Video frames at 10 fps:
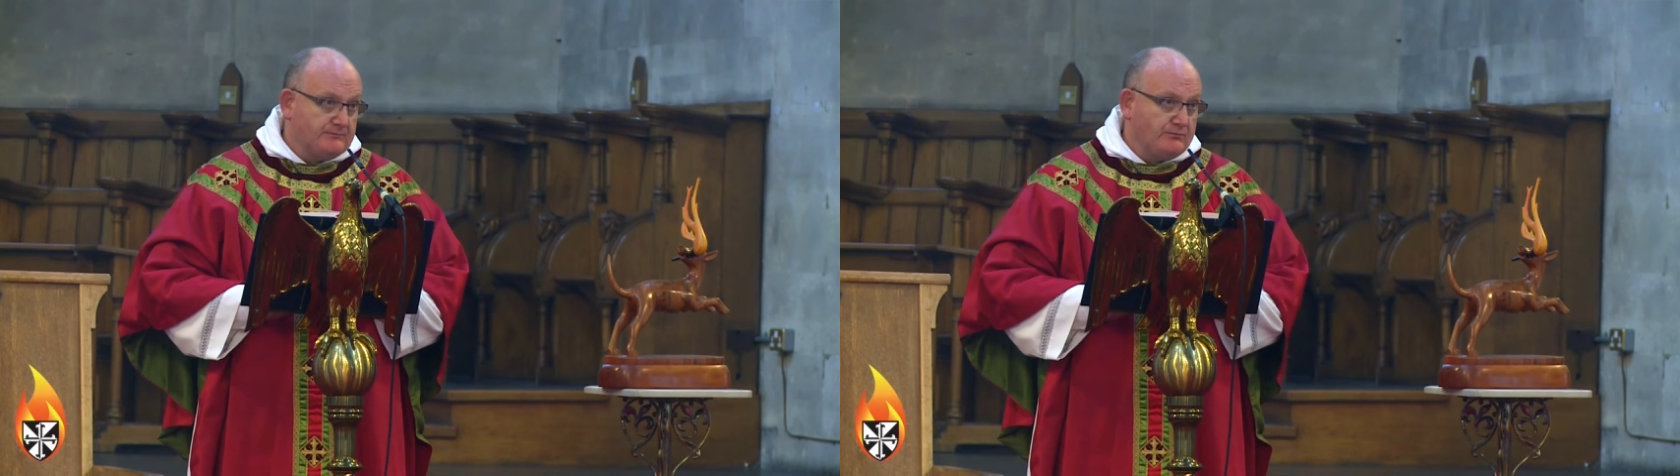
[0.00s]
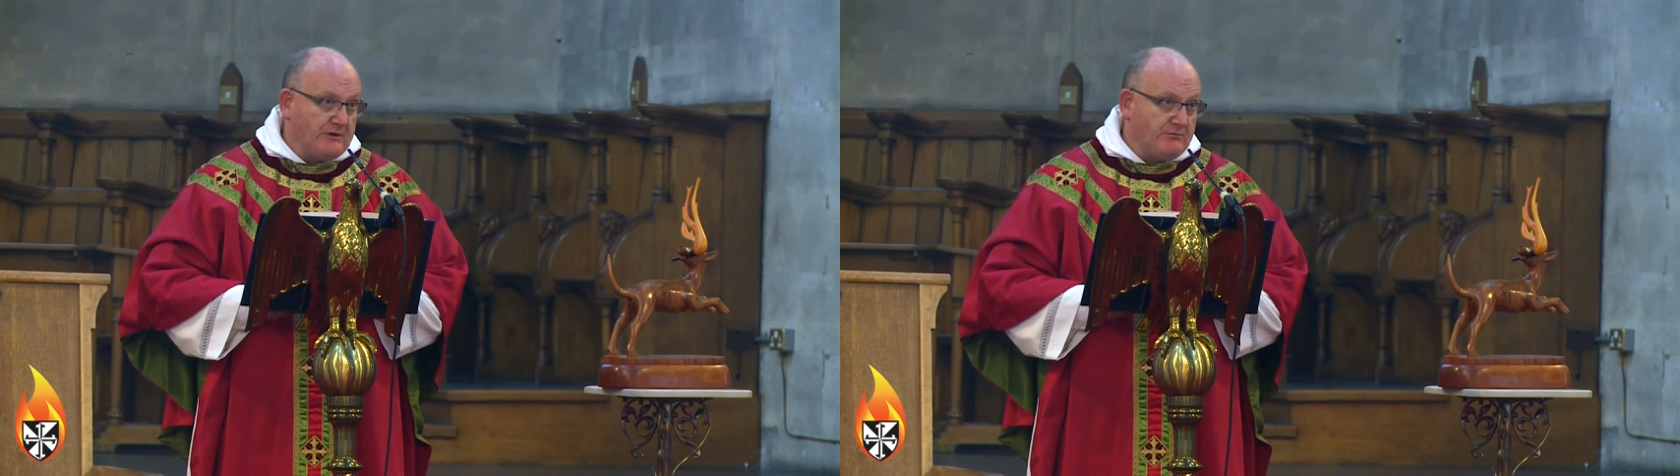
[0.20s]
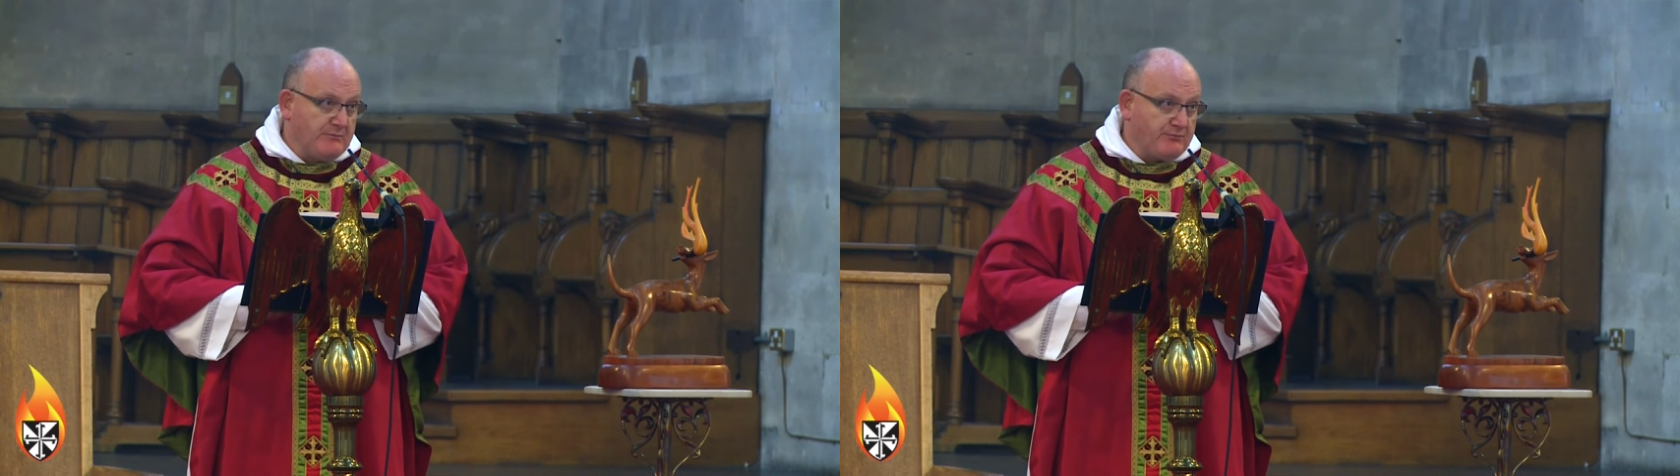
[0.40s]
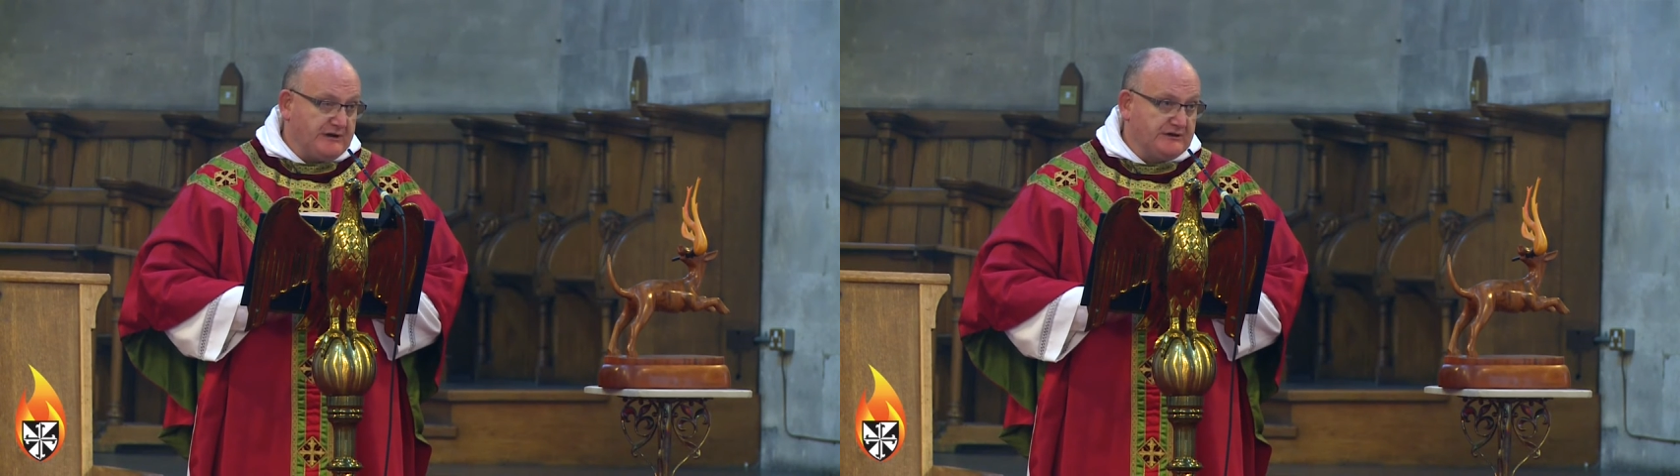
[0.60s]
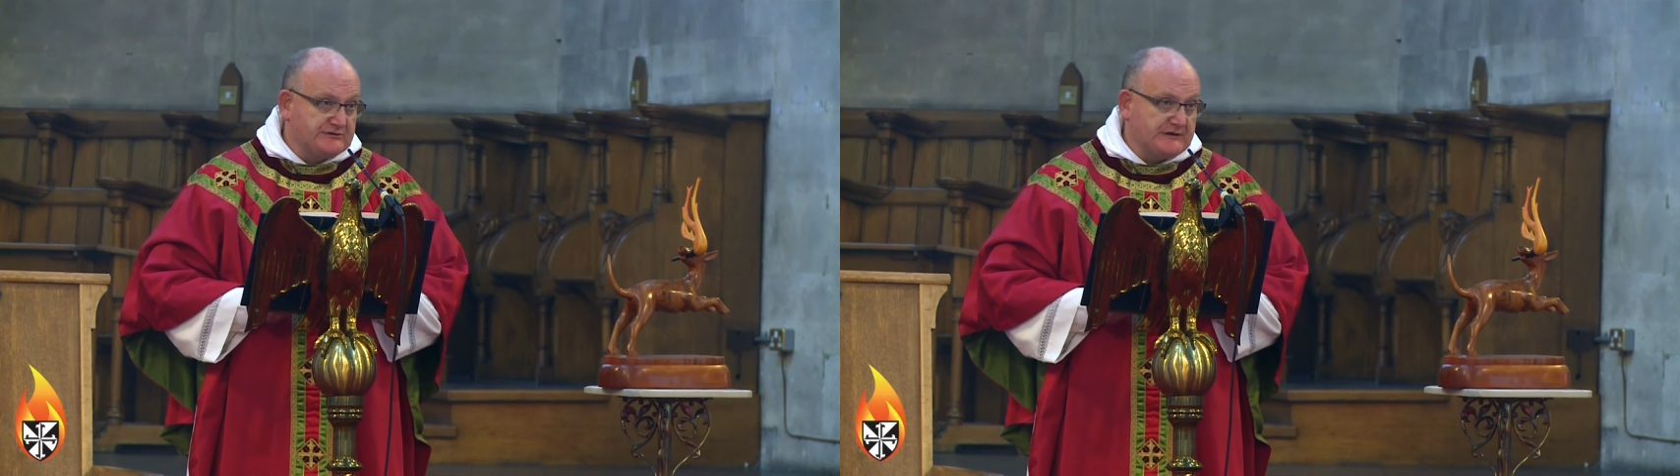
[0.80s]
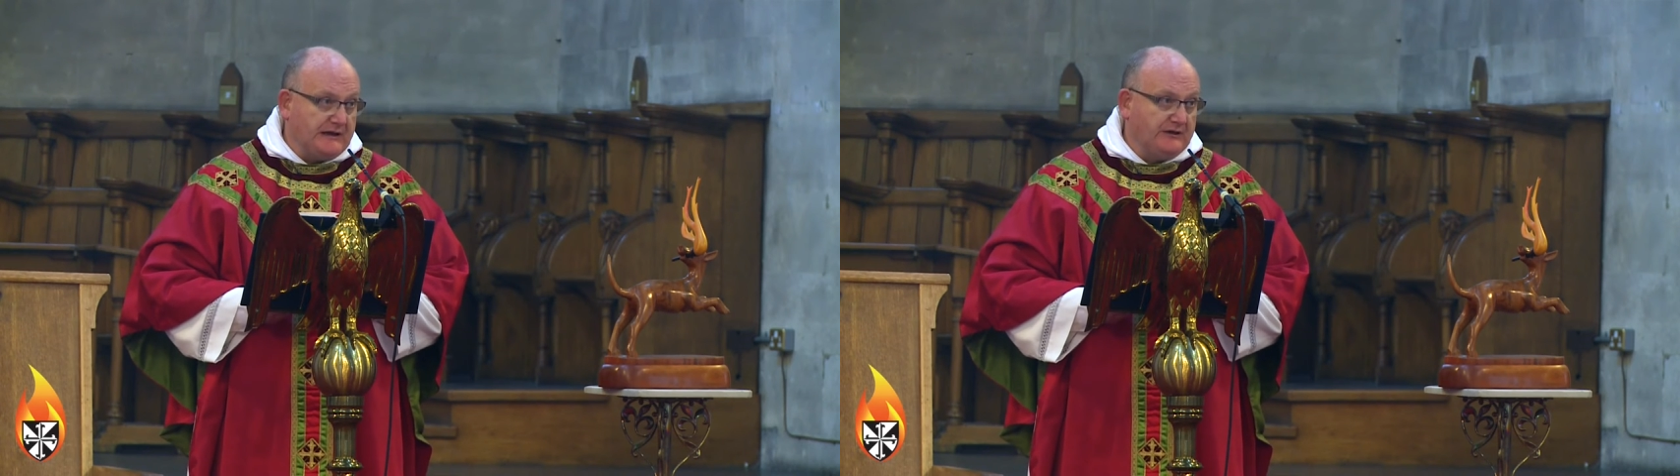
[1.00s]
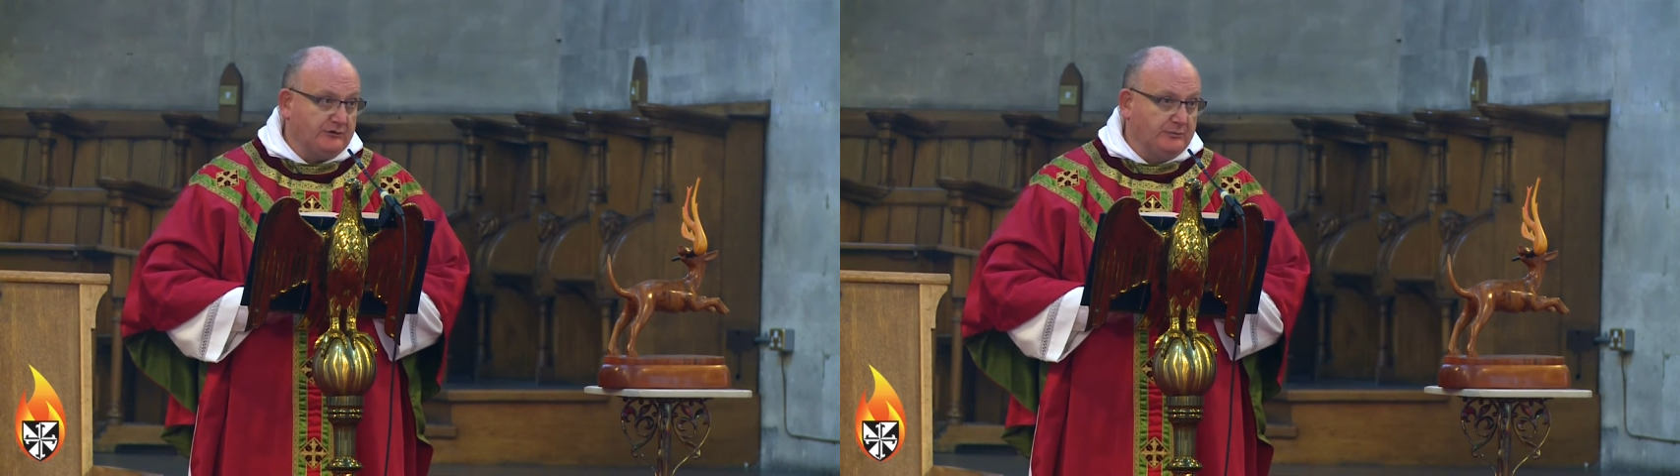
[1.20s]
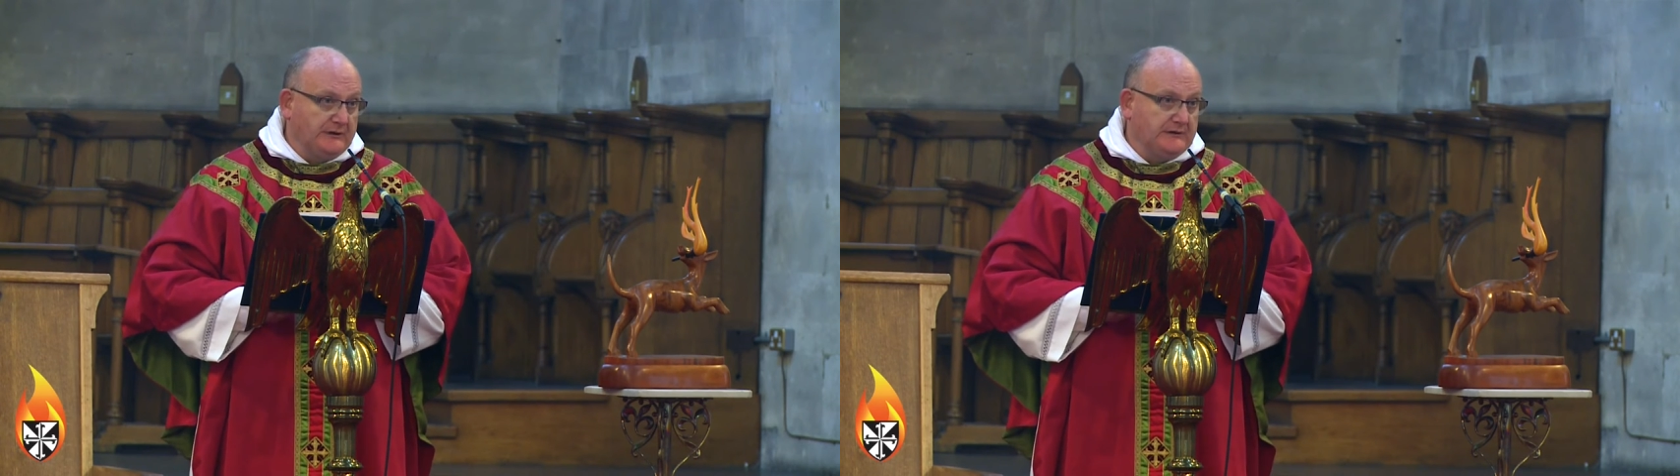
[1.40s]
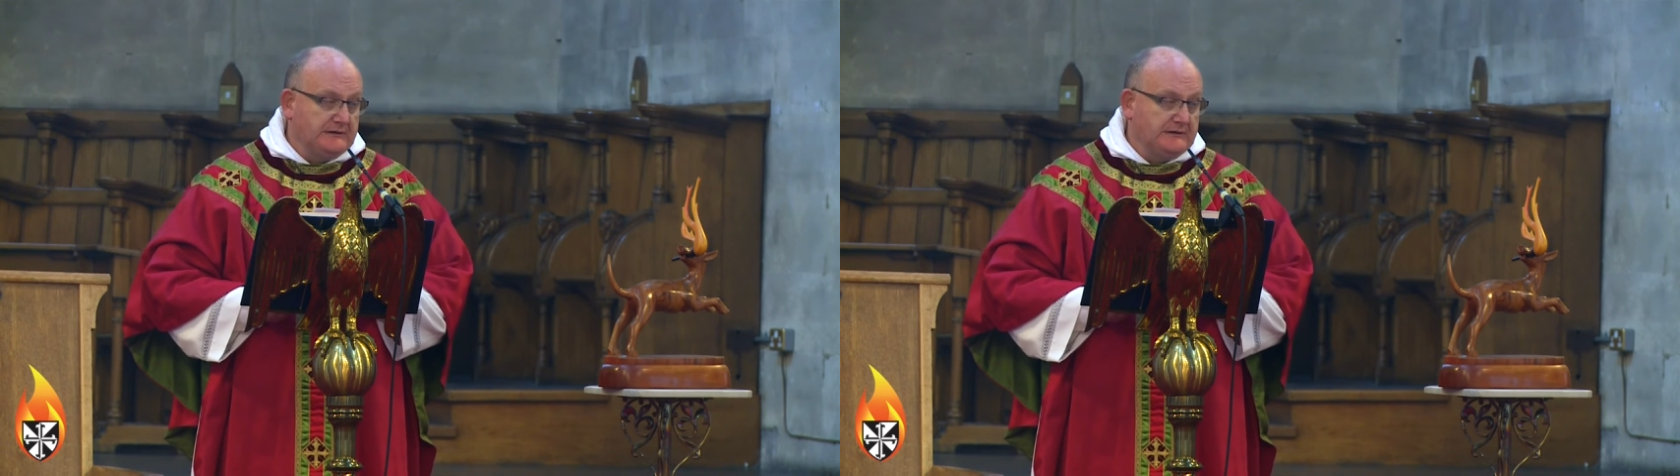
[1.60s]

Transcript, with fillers: when we preach the gospel,